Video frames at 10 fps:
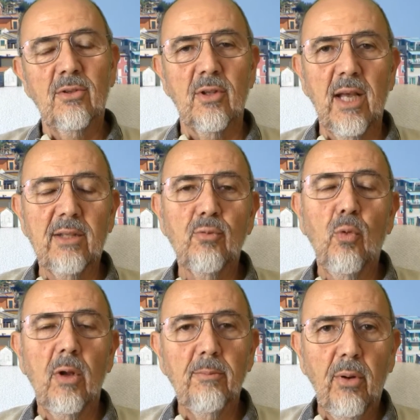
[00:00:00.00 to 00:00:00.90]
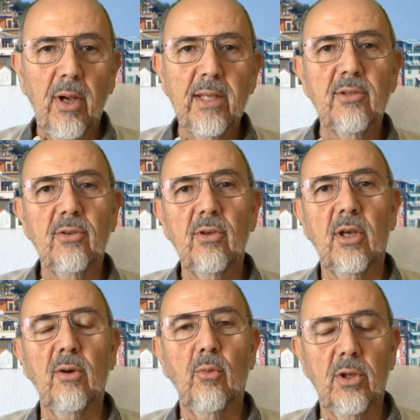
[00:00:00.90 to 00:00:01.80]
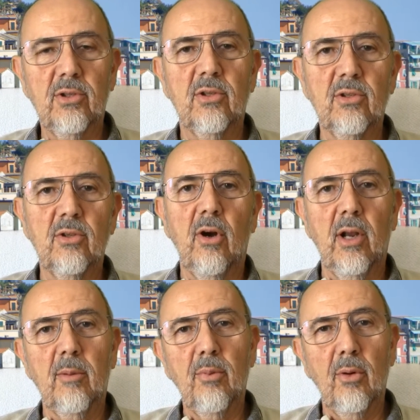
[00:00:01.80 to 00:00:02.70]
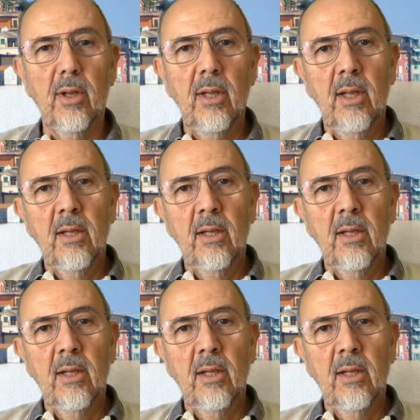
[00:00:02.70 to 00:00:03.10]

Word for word: So that's one place to look at what's the starting point.